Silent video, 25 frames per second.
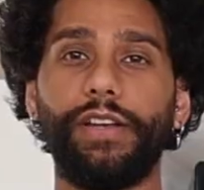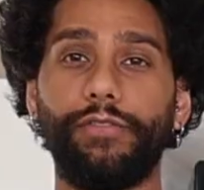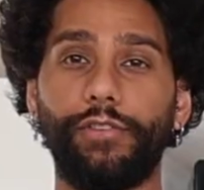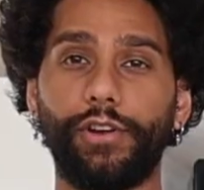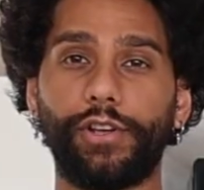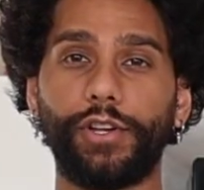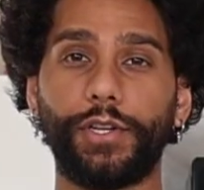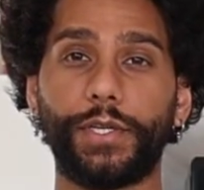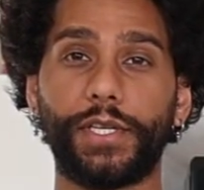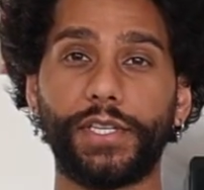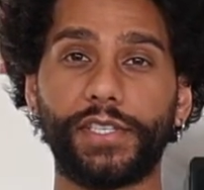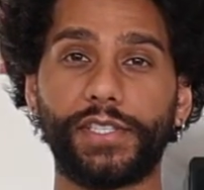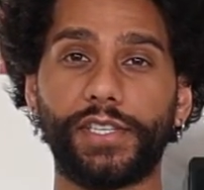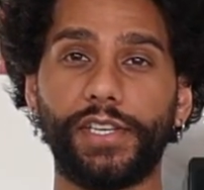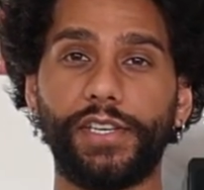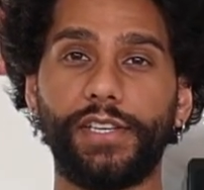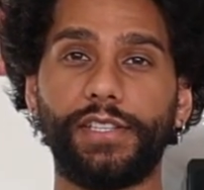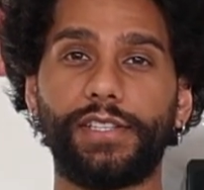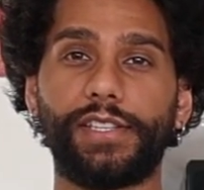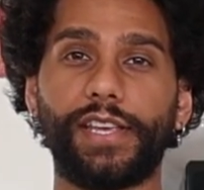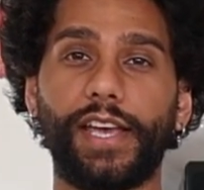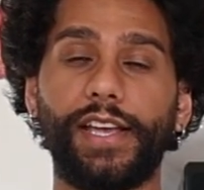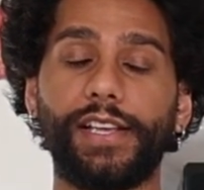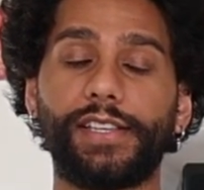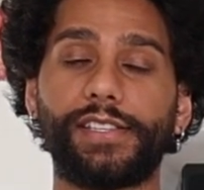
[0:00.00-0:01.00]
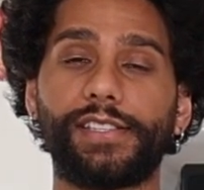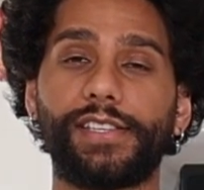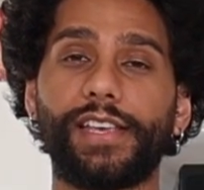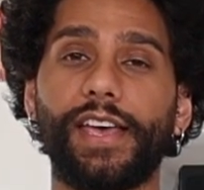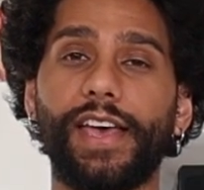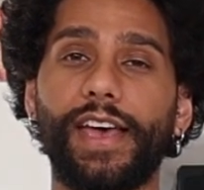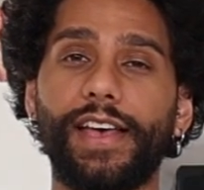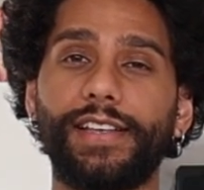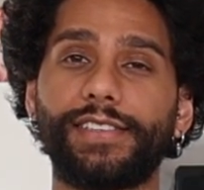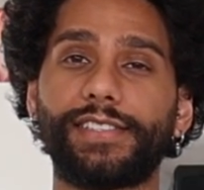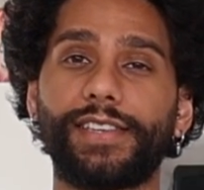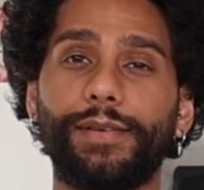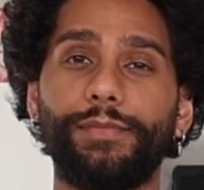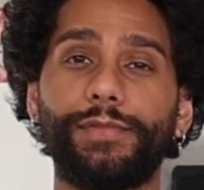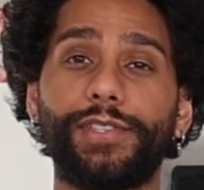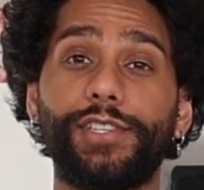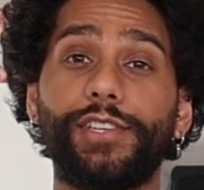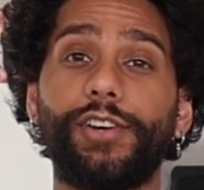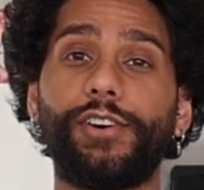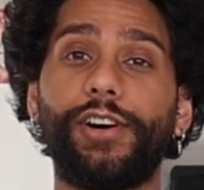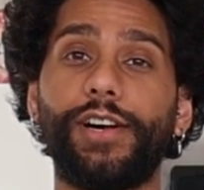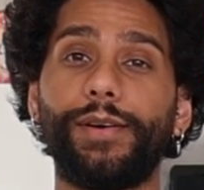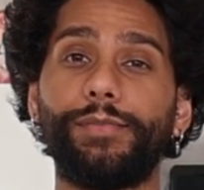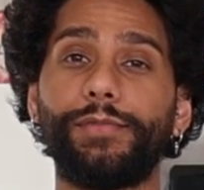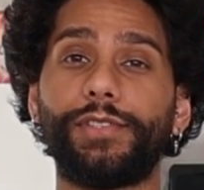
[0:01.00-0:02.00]
Every good dessert takes some
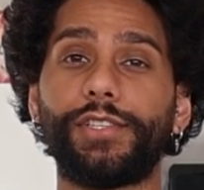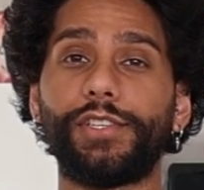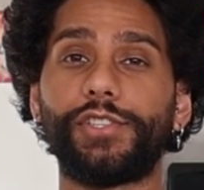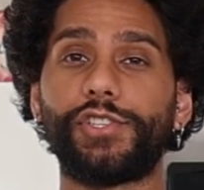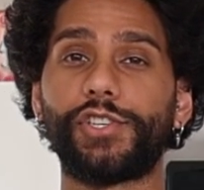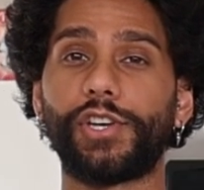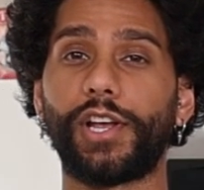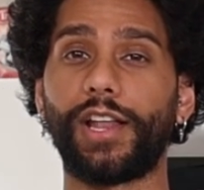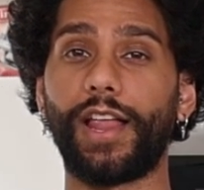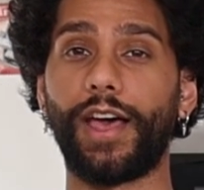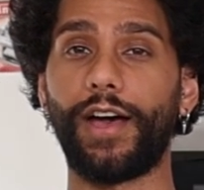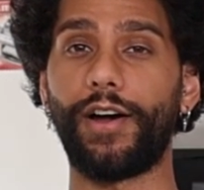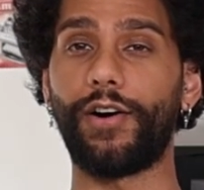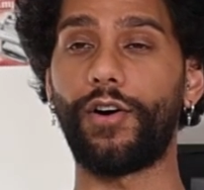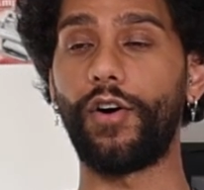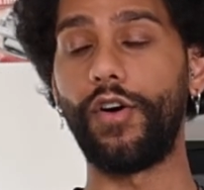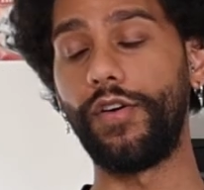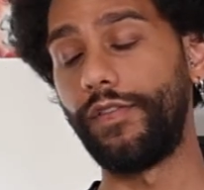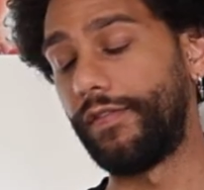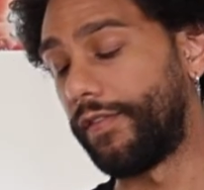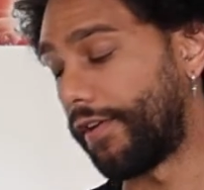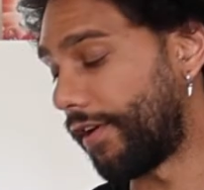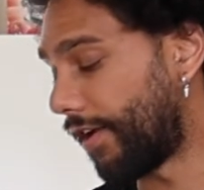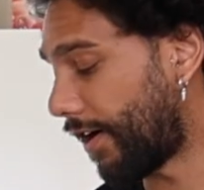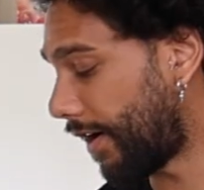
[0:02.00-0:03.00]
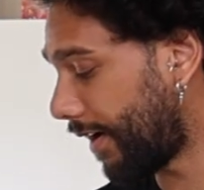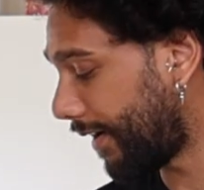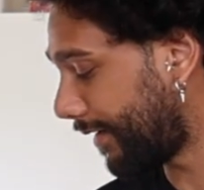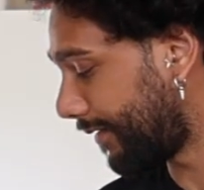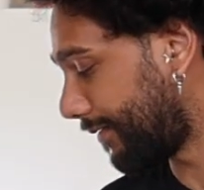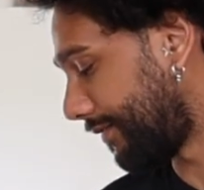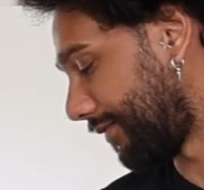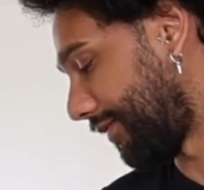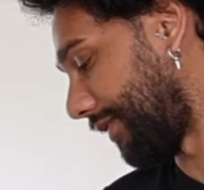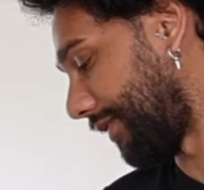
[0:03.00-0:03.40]
time to chill out overnight.